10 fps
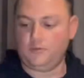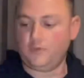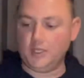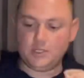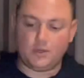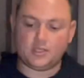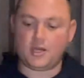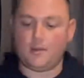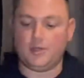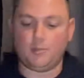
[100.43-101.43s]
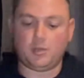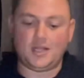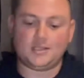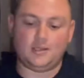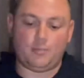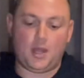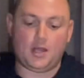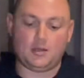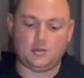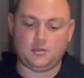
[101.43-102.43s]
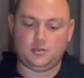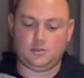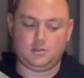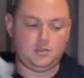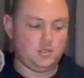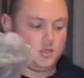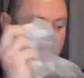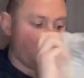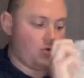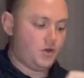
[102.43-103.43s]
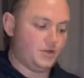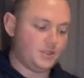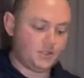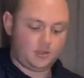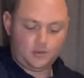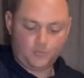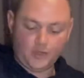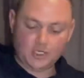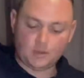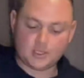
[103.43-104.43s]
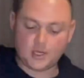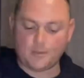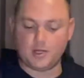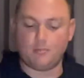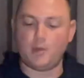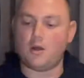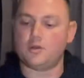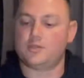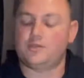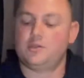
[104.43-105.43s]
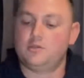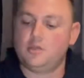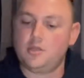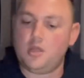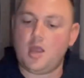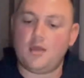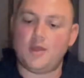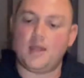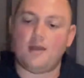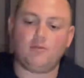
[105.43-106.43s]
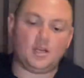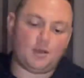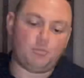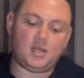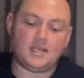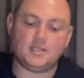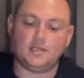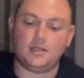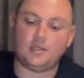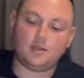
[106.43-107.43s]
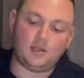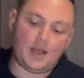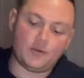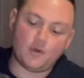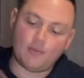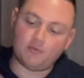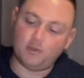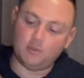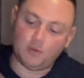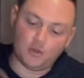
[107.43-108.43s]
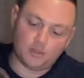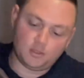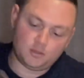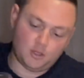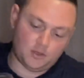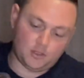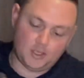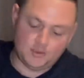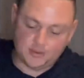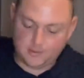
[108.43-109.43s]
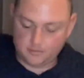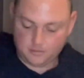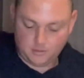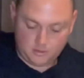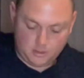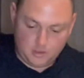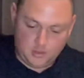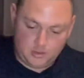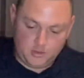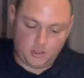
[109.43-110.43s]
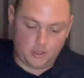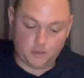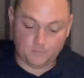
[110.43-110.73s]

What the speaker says: These ones come in a plastic bag, whereas these ones come in a box and they have like a plastic Glad wrap film on the lens. So